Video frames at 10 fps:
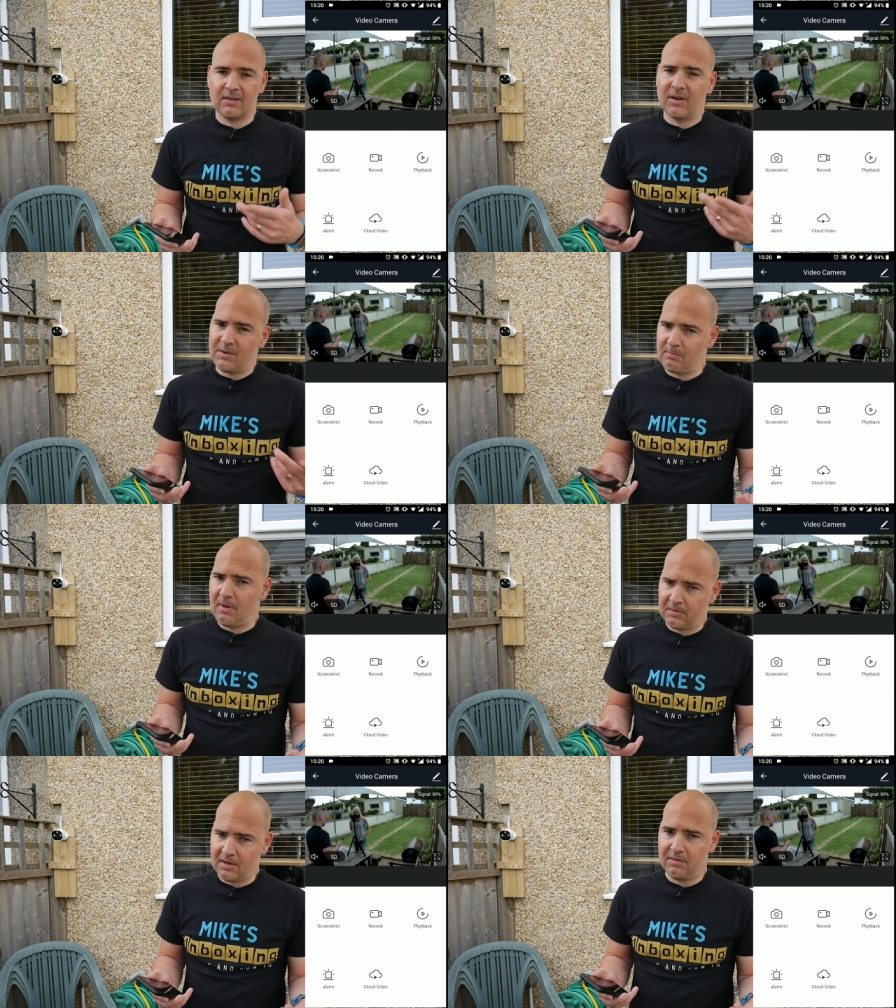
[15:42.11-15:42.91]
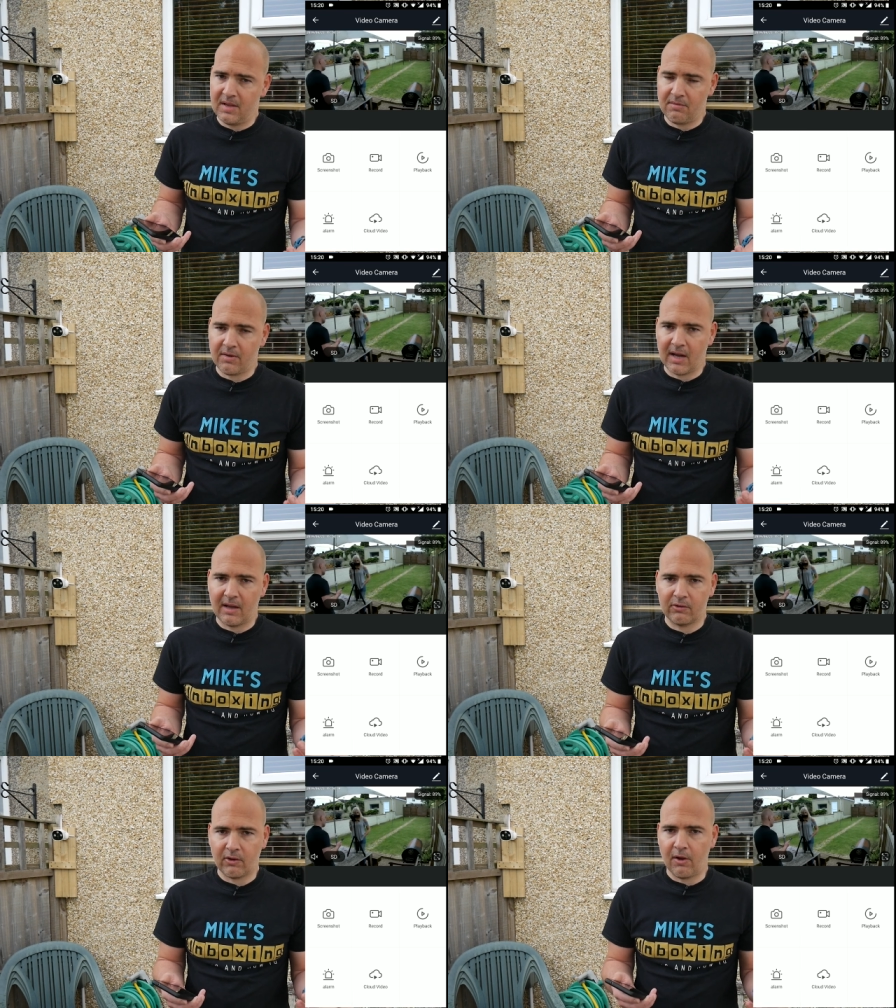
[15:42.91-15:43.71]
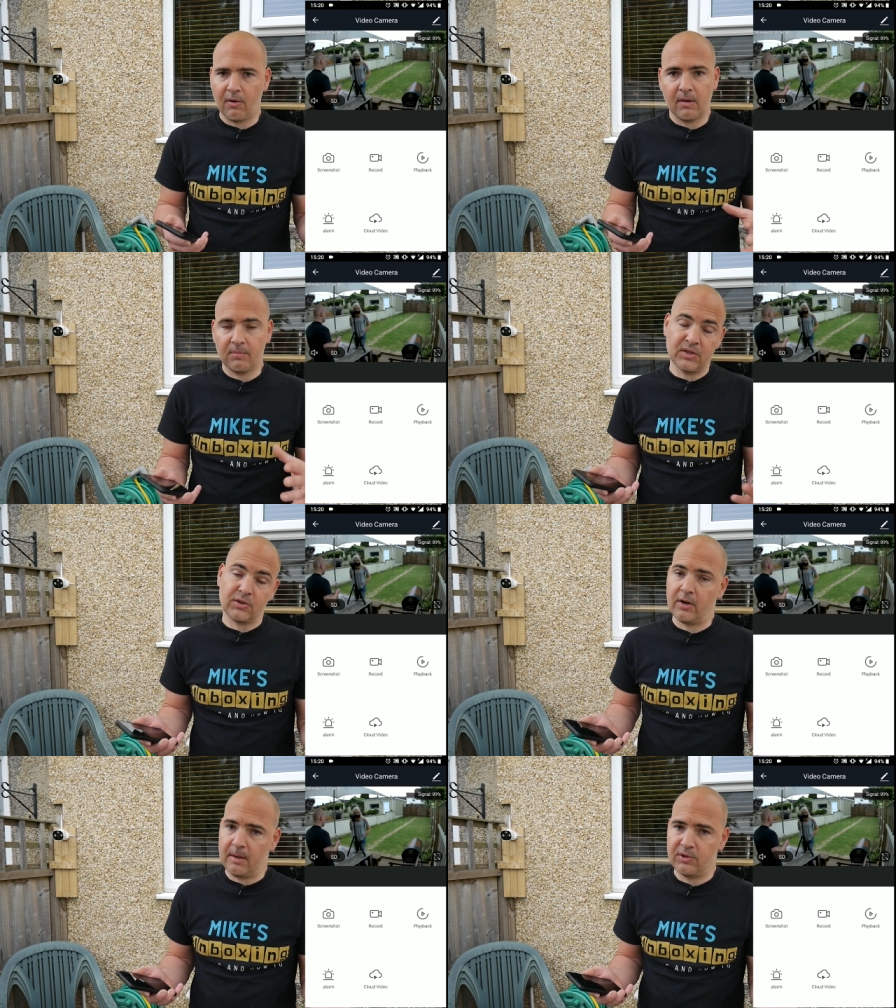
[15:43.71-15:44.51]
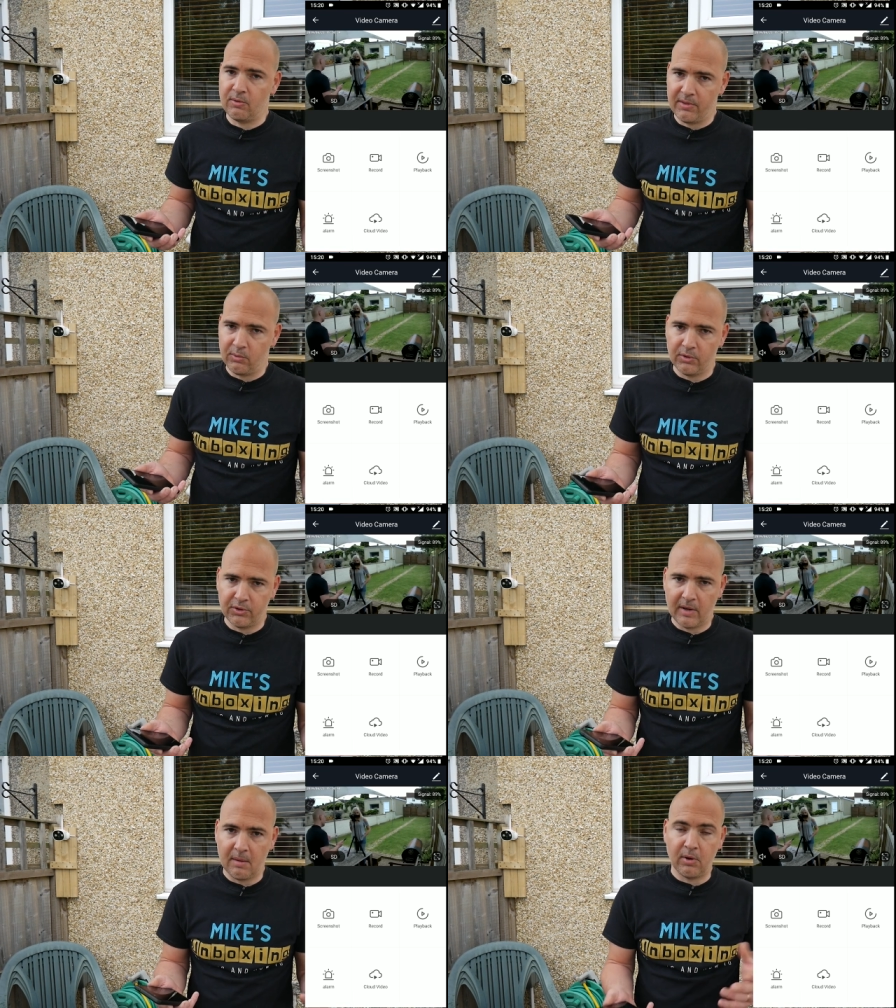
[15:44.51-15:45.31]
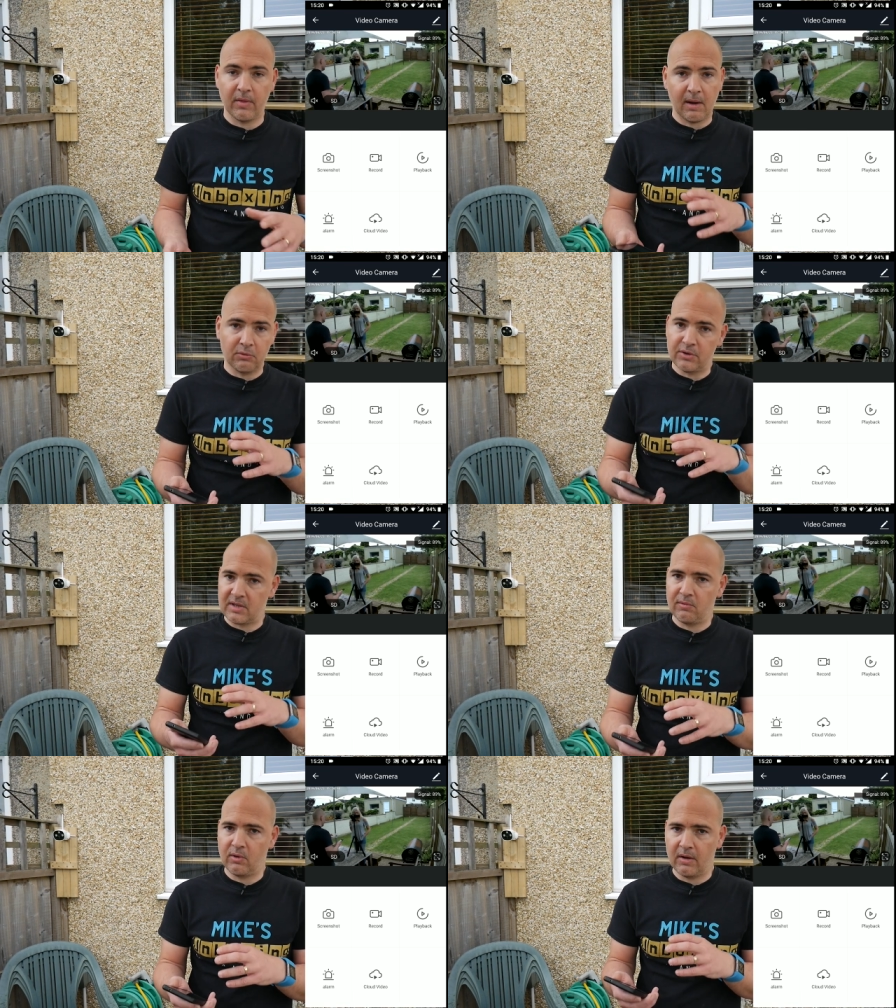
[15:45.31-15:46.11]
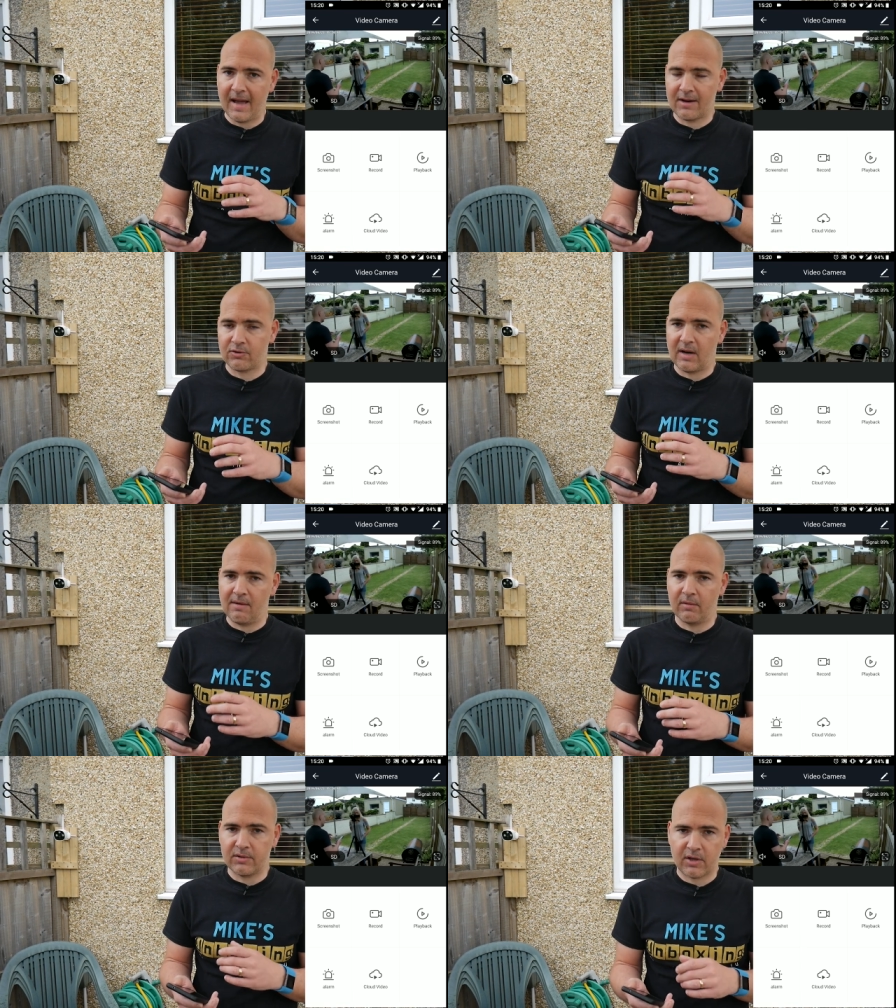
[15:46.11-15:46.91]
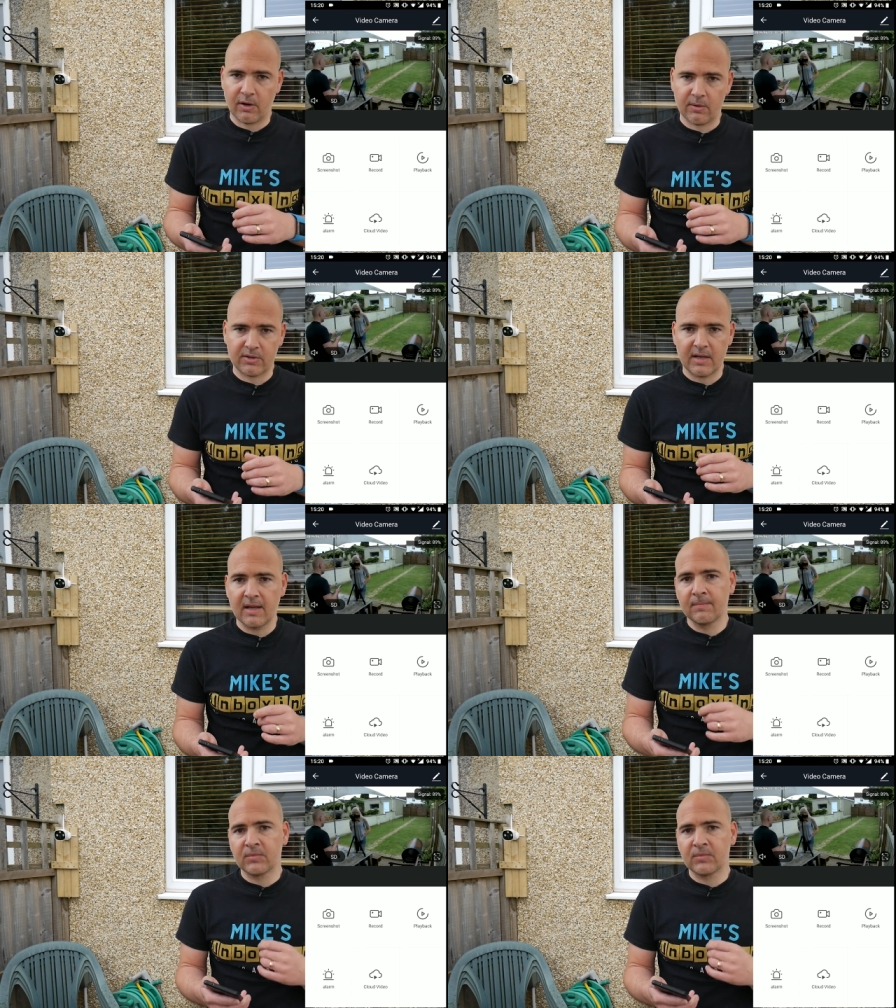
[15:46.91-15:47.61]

There is a monthly fee for that, so entirely up to you whether you want to do that, but that does give you an extra level of security.